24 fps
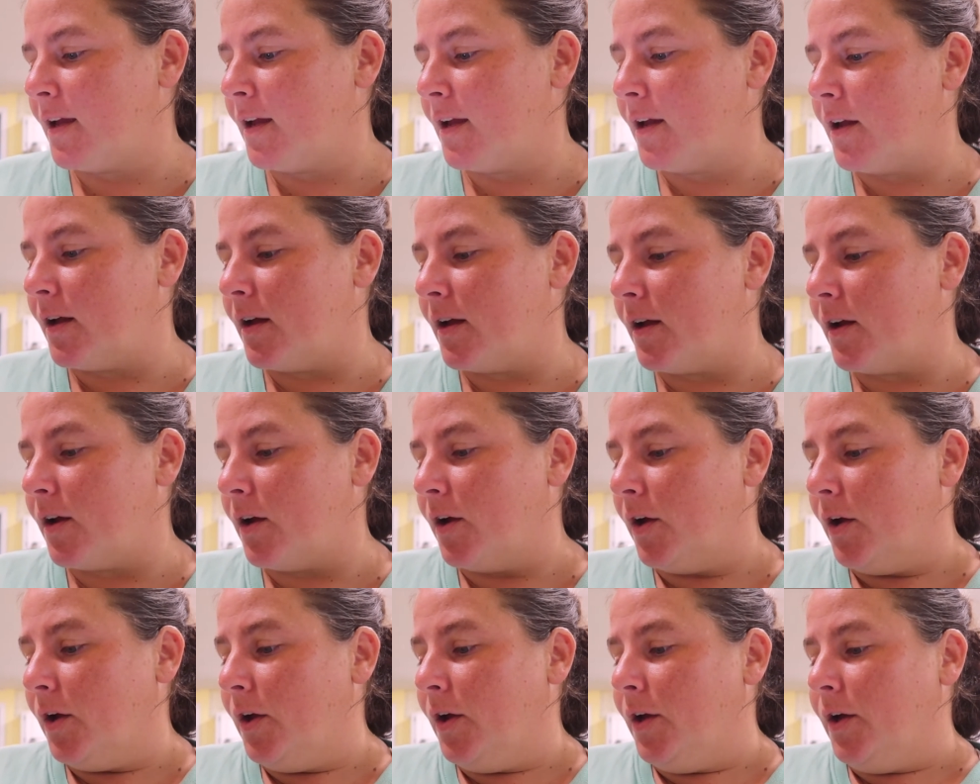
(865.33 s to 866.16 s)

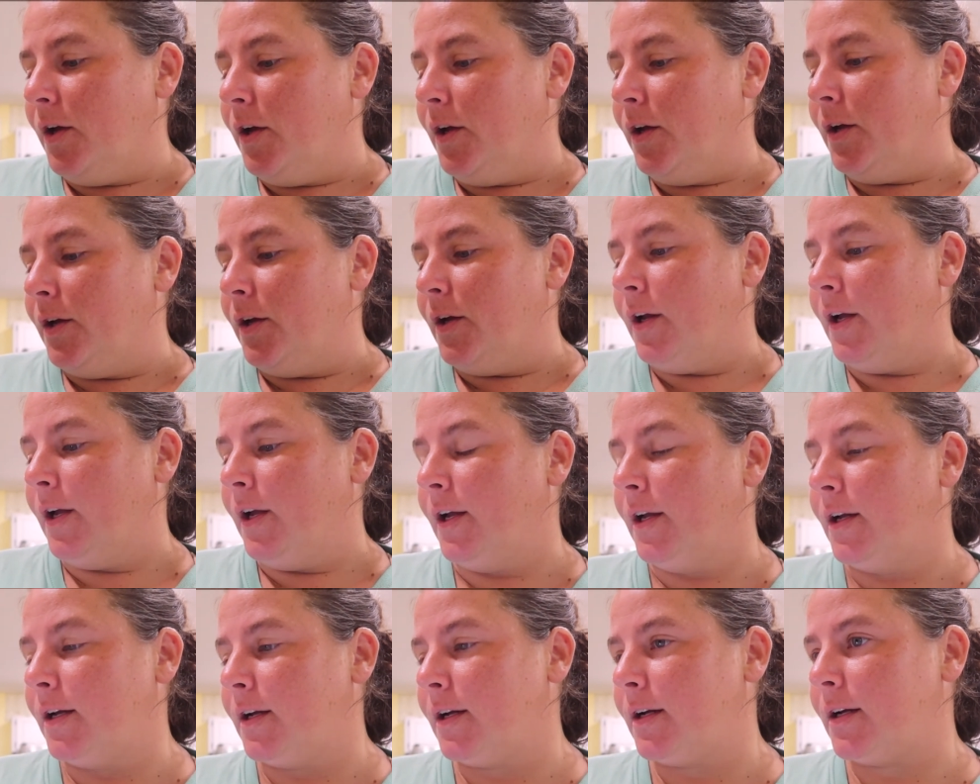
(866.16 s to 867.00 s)

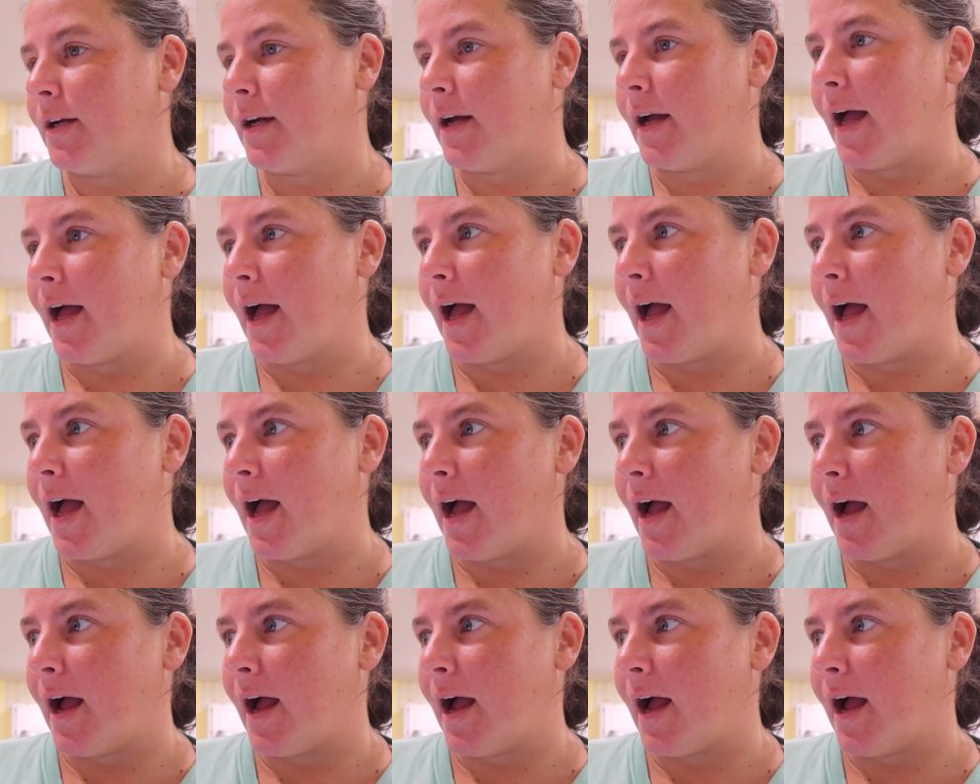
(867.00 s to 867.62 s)
(silence)